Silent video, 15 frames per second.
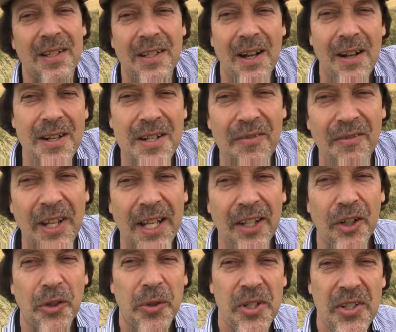kind of like
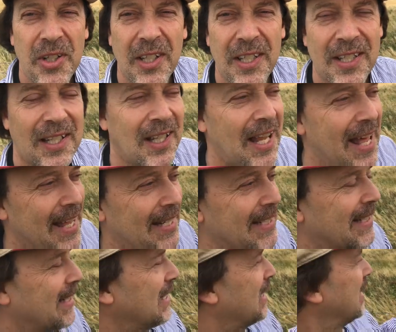a crystalline lattice